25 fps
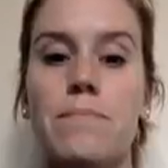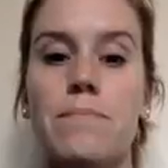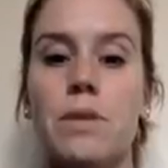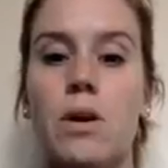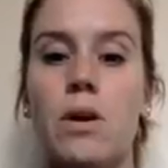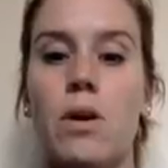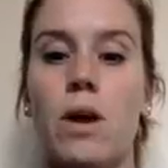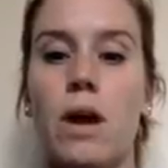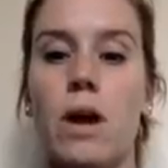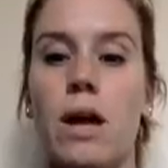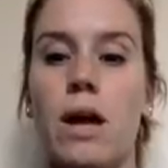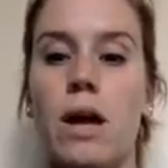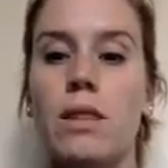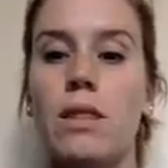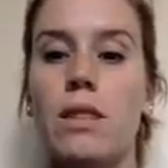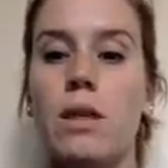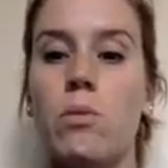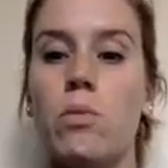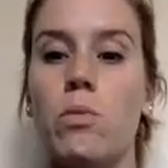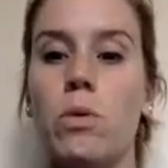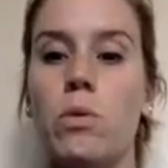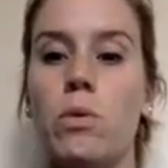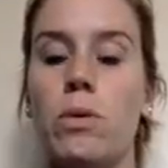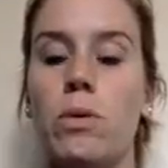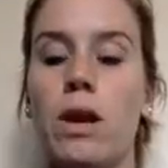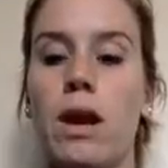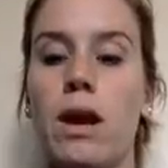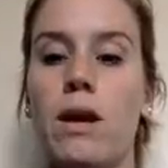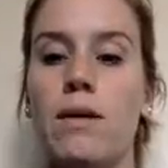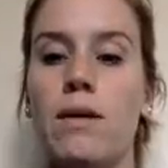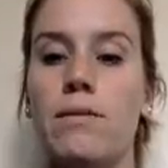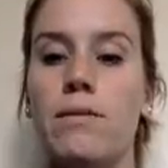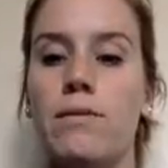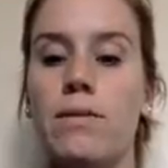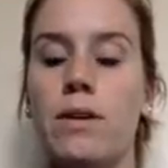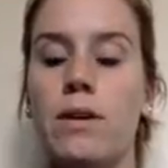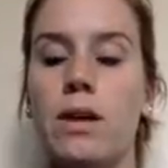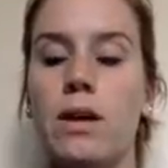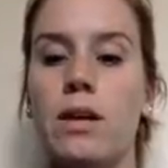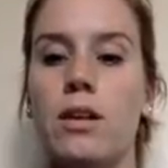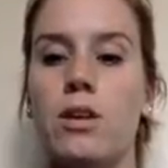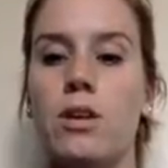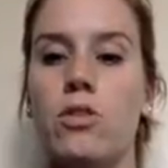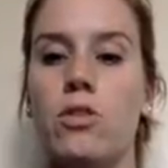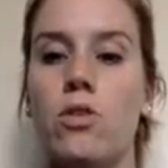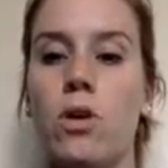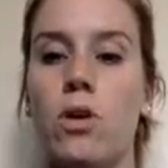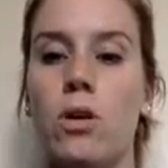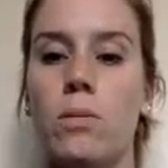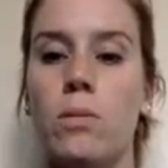Okay, then we would have an
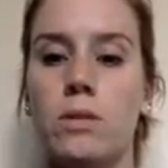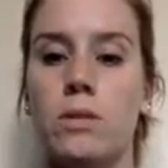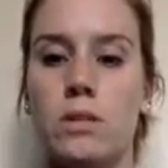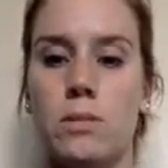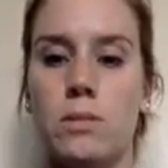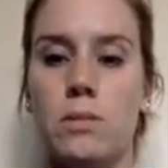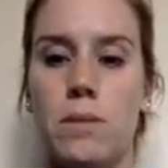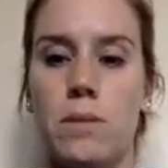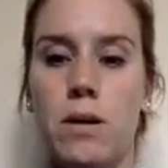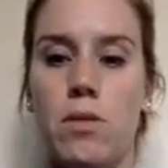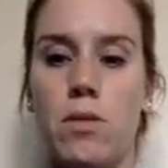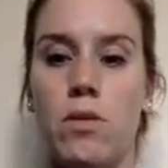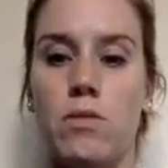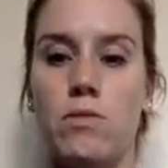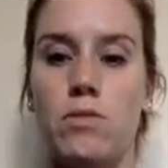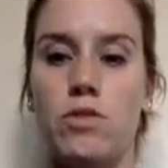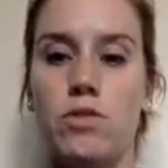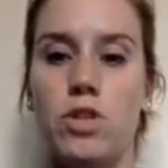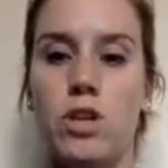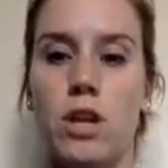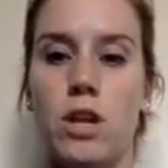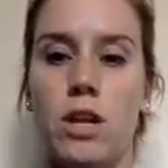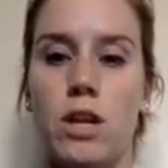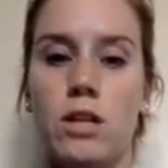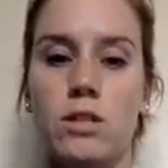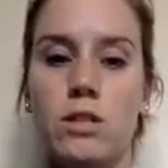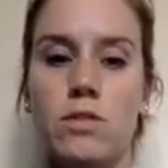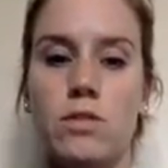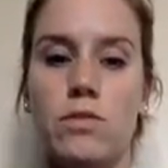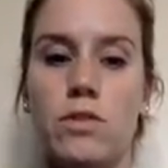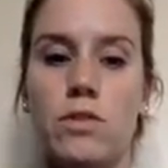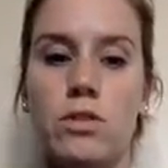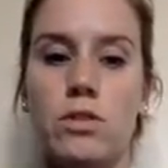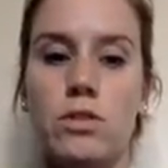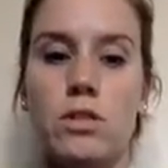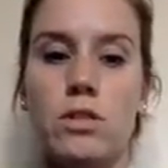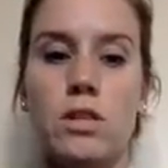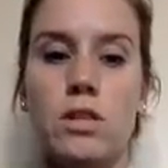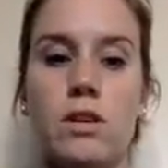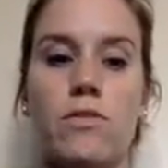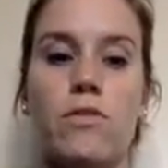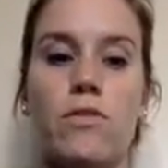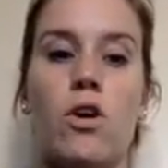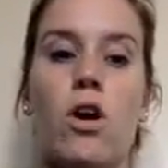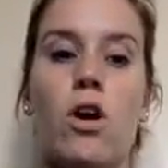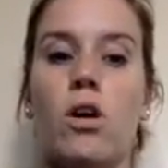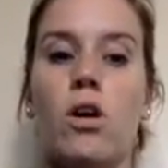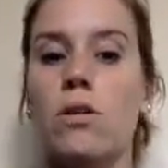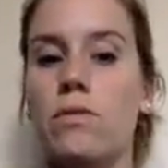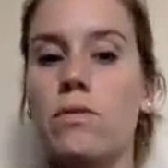enormous amount of genetic diversity if
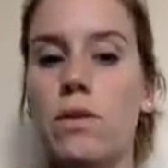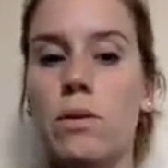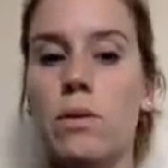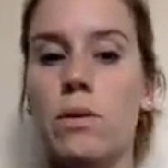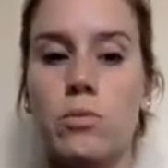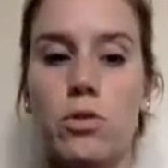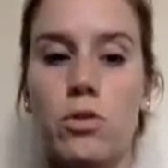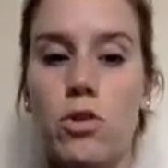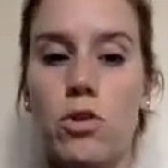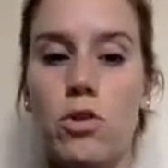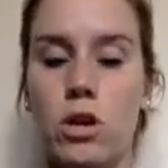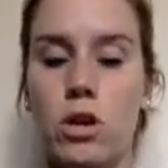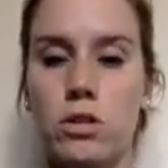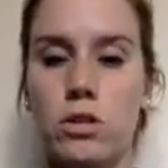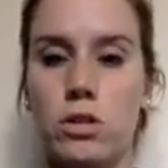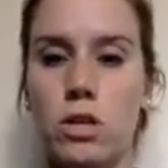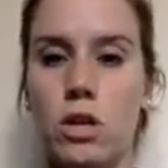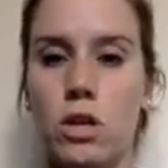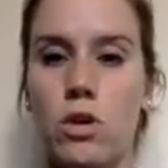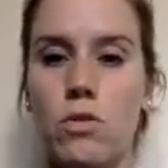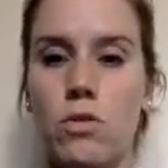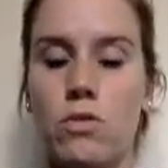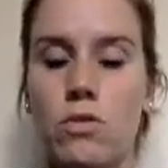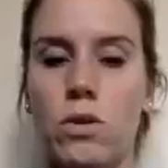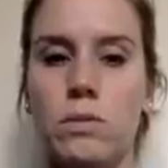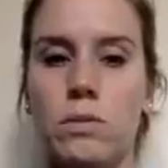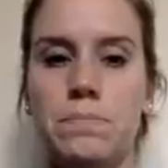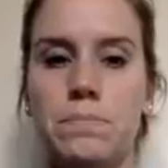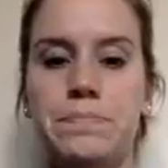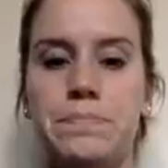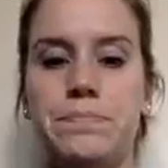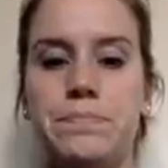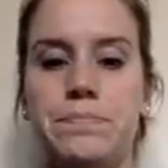all of them were crossing over.